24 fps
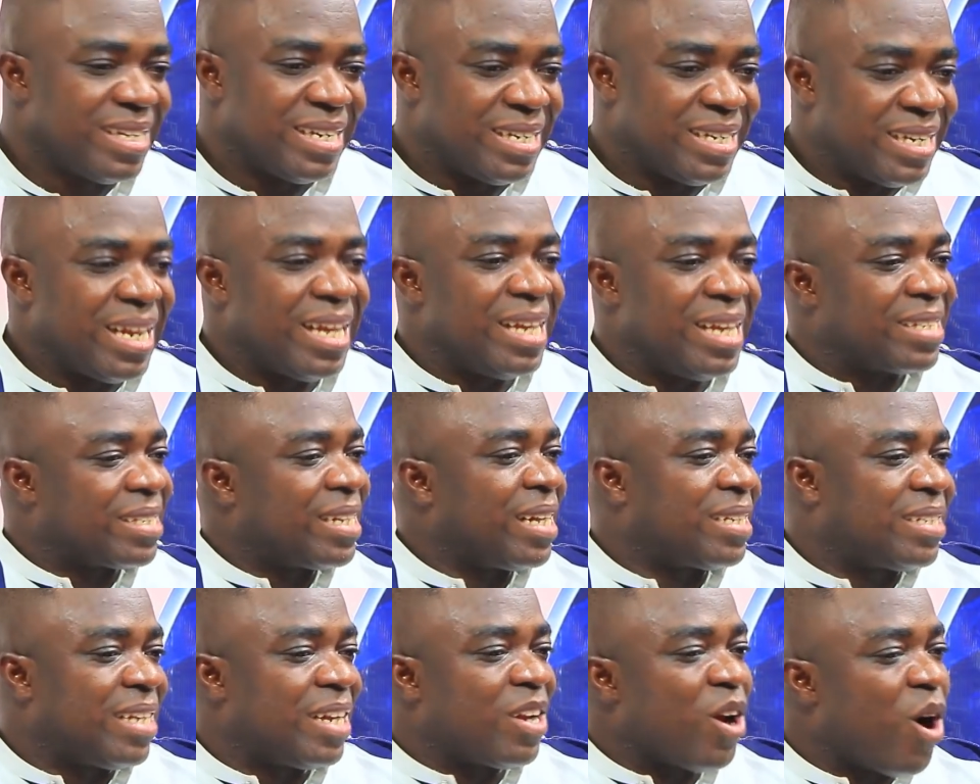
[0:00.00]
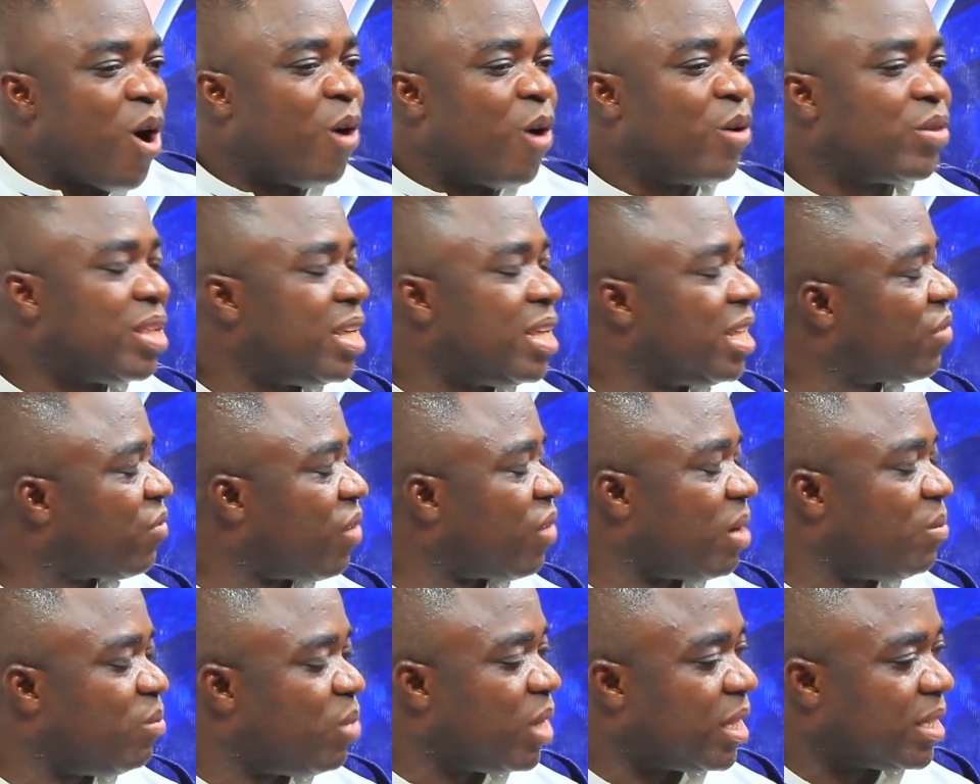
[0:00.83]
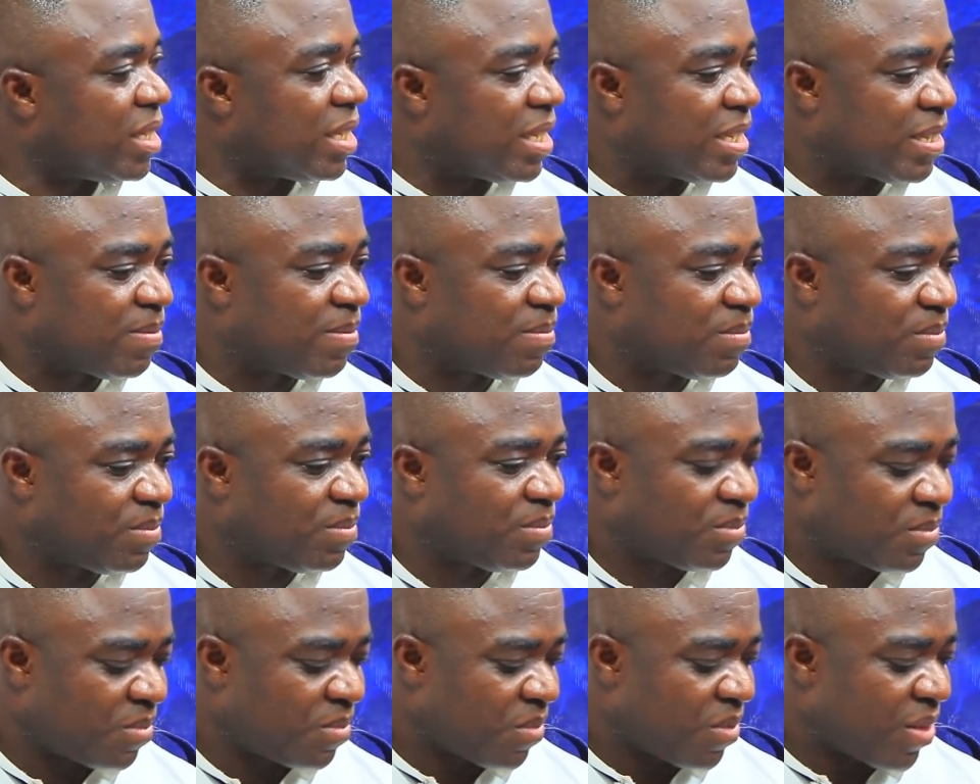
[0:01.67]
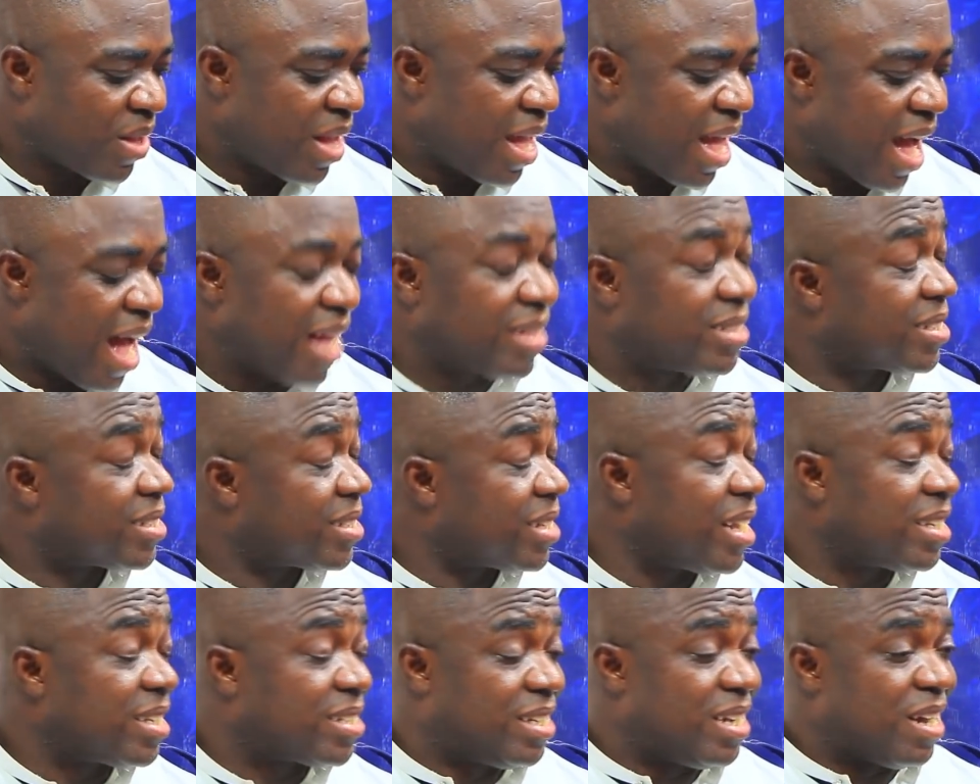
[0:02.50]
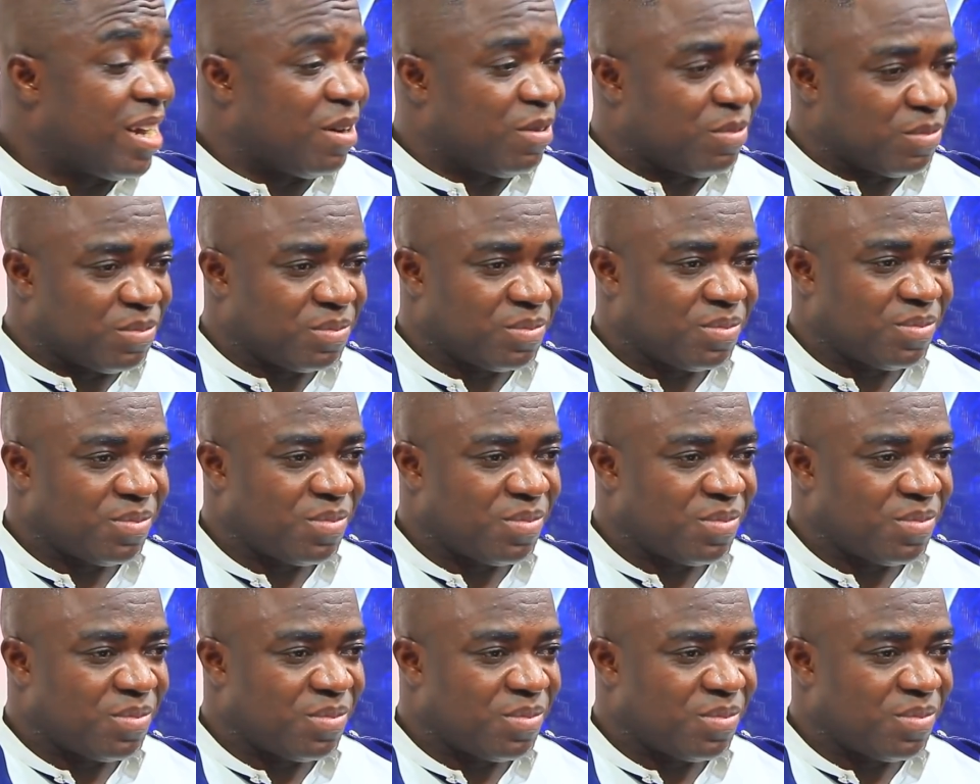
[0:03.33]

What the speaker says: They started all these fan bases. As it stands now,